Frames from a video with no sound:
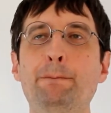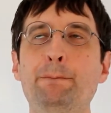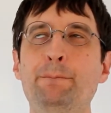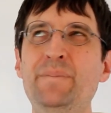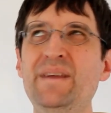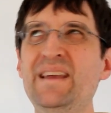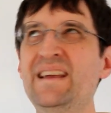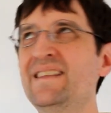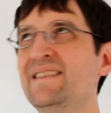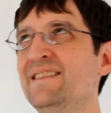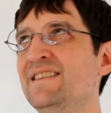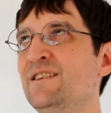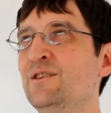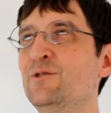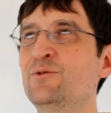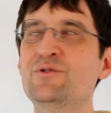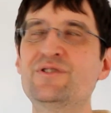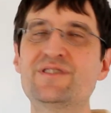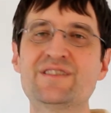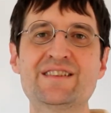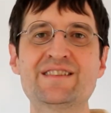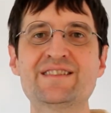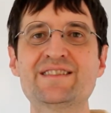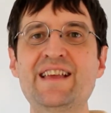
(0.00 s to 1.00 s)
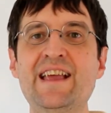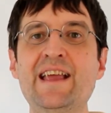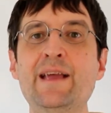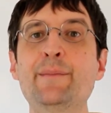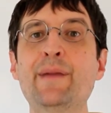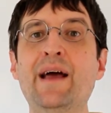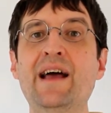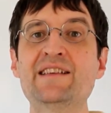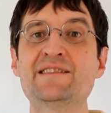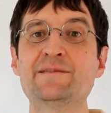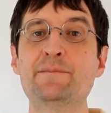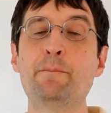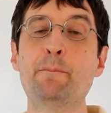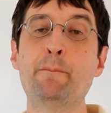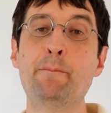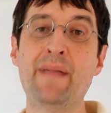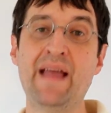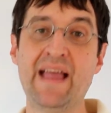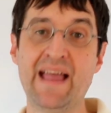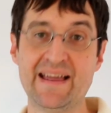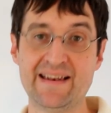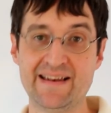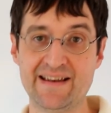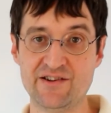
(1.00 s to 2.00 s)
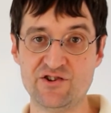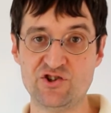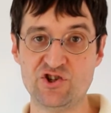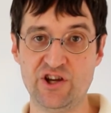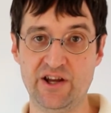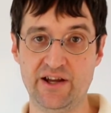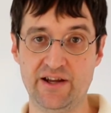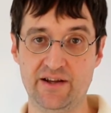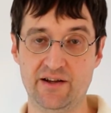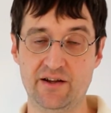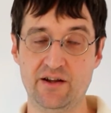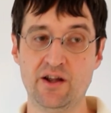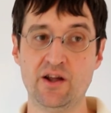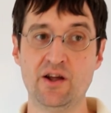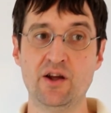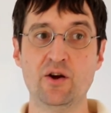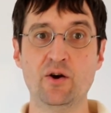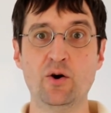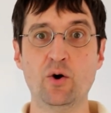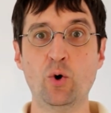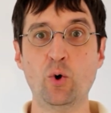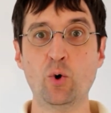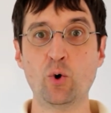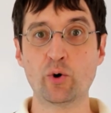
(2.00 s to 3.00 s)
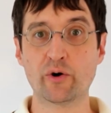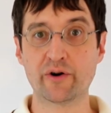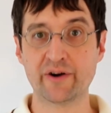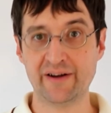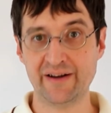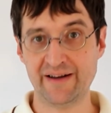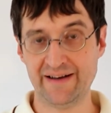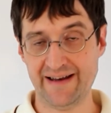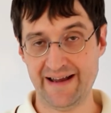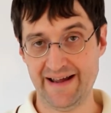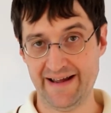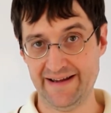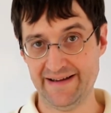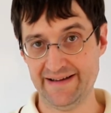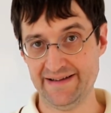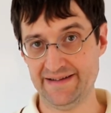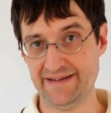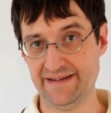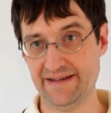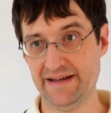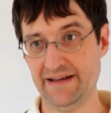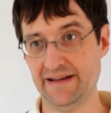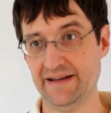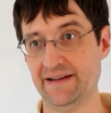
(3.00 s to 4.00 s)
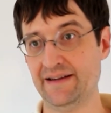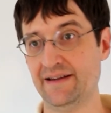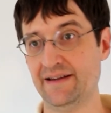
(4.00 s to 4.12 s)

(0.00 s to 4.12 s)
being used the same as managing, organizing,